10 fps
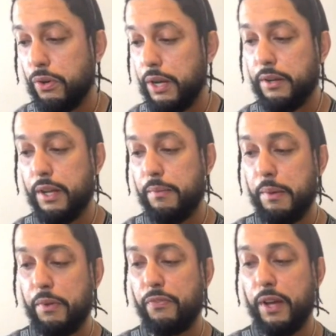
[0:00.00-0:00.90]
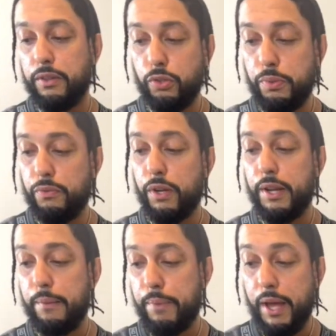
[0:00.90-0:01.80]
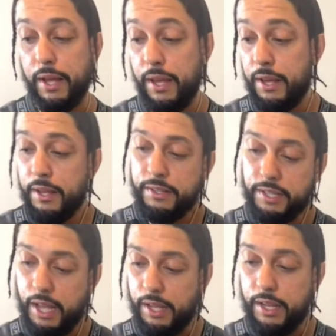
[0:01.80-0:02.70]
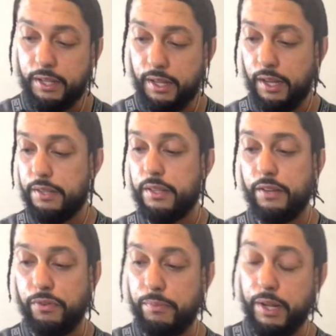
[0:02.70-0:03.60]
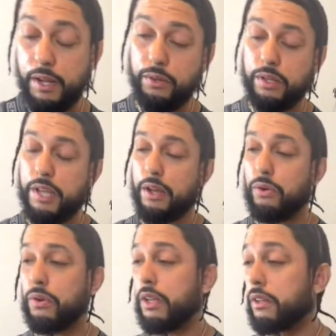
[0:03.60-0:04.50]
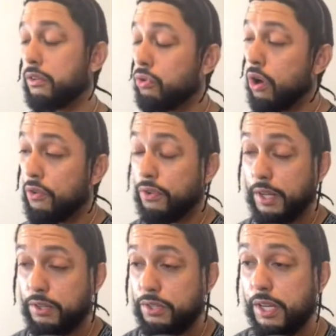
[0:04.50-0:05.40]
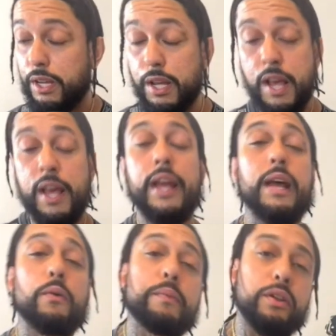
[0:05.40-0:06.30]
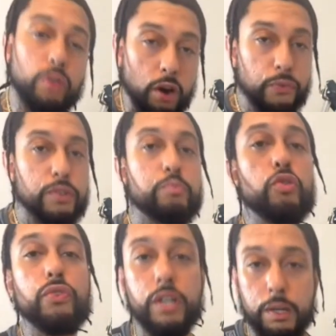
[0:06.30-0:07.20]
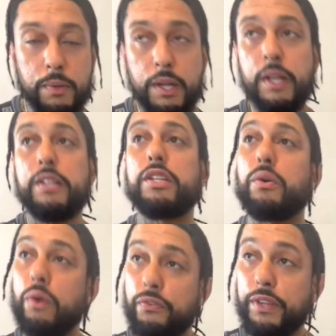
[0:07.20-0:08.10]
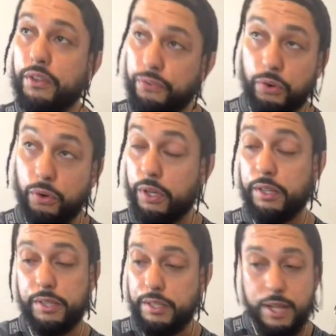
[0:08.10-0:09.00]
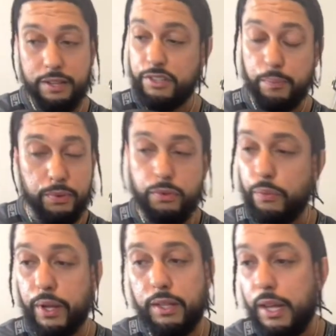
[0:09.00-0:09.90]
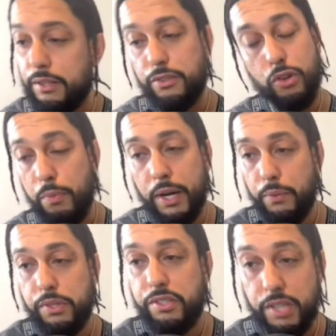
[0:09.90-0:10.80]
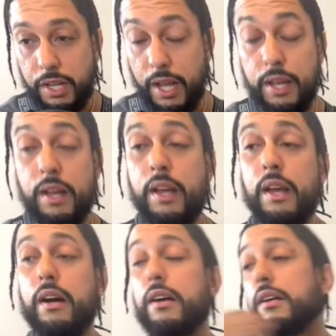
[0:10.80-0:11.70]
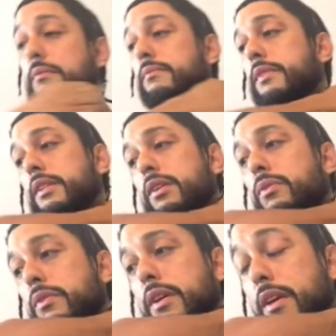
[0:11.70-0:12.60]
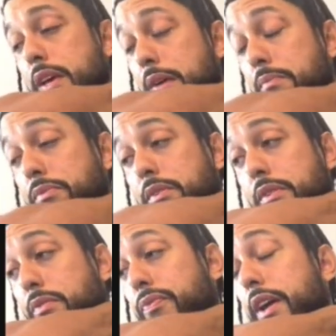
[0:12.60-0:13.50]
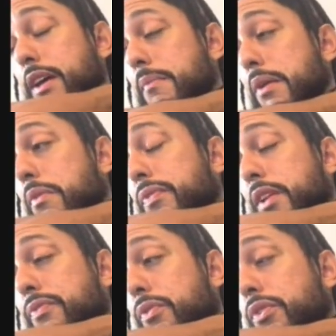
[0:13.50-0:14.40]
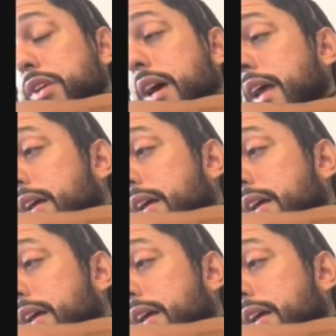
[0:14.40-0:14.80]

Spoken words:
down there, maybe fight Lubin, run that back, see how he does, and then from there you can take on either Crawford, like you said, and that would be Crawford's moving up to 154 because he's not jumping 3 weight classes. Nobody wants to see that. You fight him at 154, see how that